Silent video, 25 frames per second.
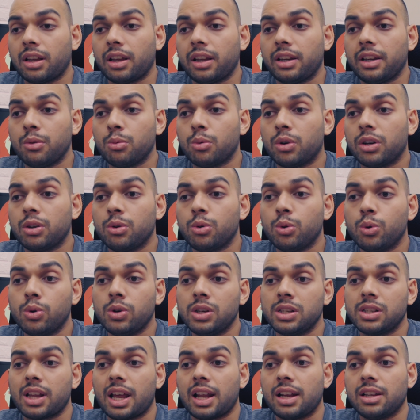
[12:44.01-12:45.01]
anyone who
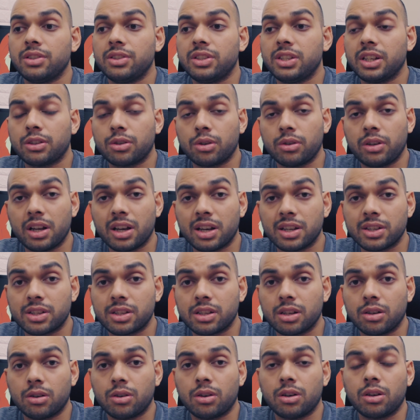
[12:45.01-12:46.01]
is allergic to
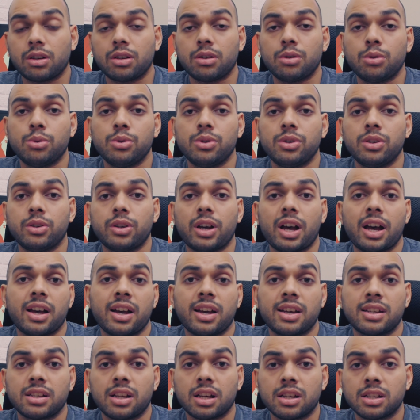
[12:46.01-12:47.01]
dust or who
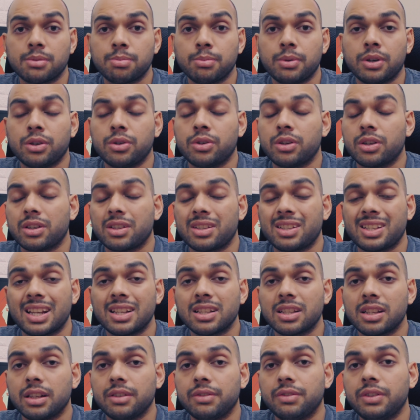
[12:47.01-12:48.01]
has asthma or is
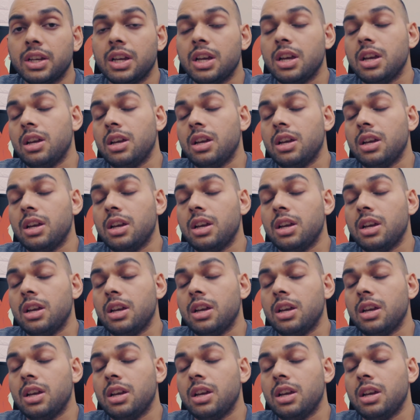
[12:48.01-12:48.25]
sensitive,